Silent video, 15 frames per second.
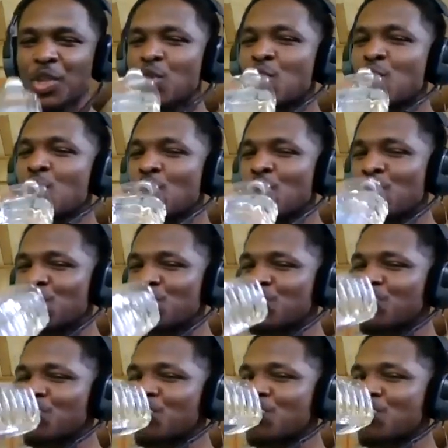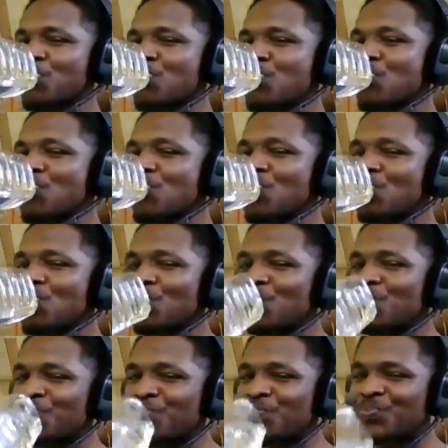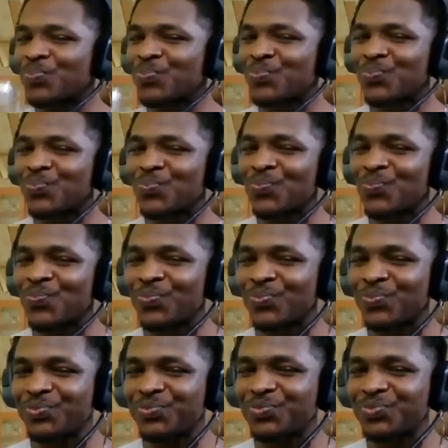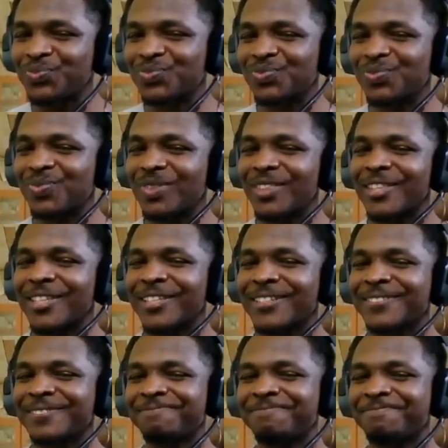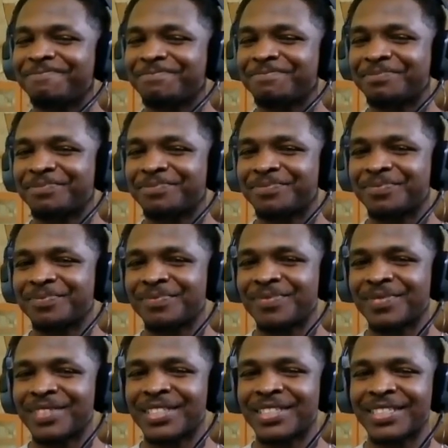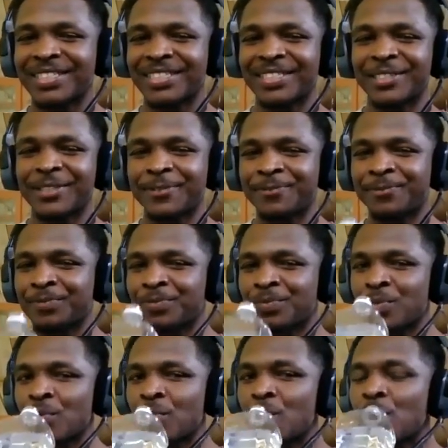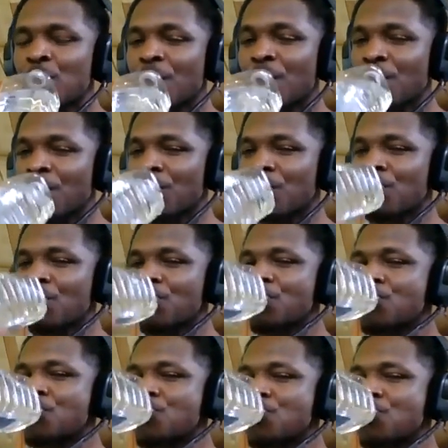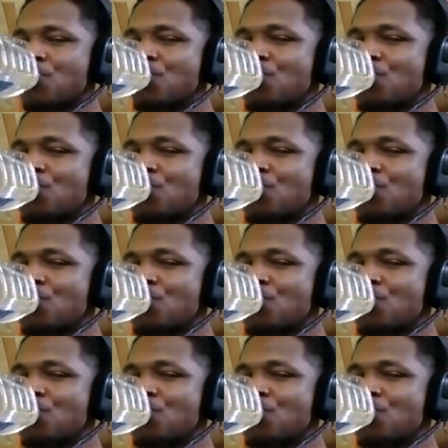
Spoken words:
No words are spoken by the person on screen.